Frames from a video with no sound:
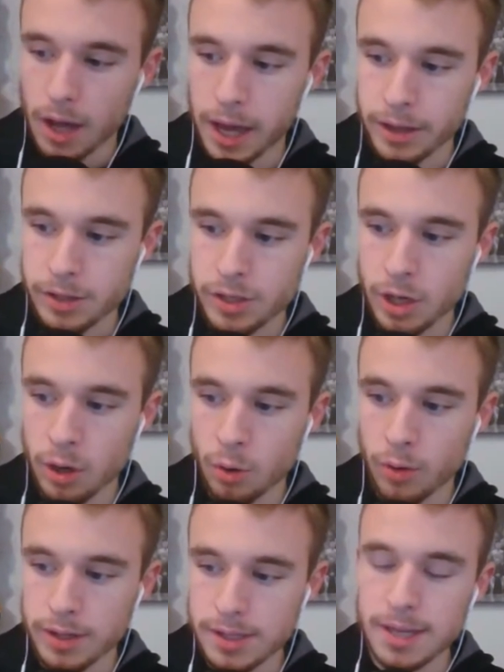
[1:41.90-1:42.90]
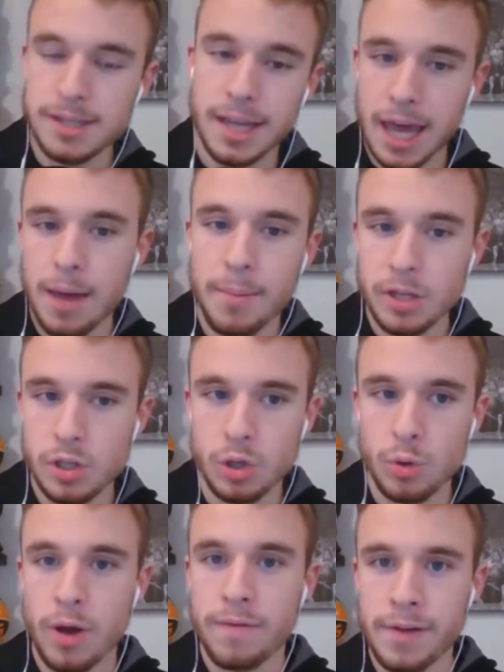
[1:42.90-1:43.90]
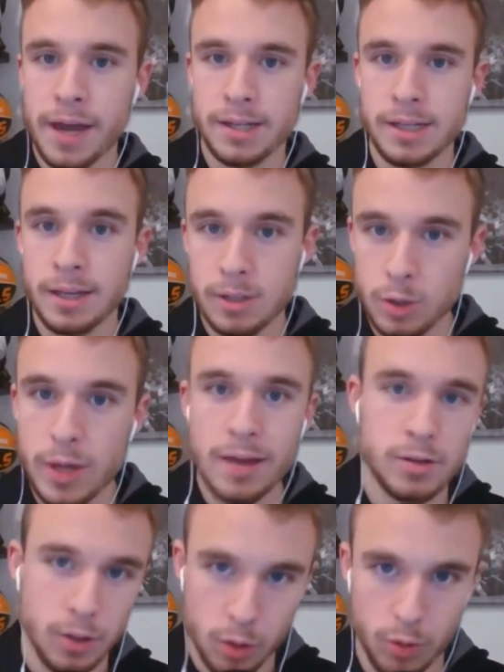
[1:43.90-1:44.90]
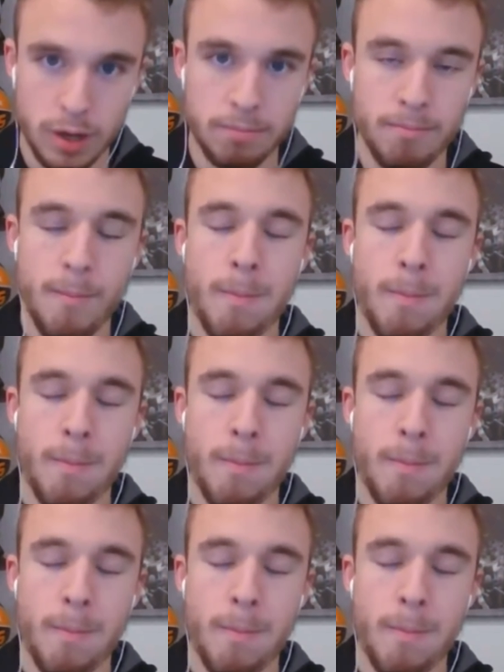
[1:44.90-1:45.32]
And so, since it came into effect in 2003,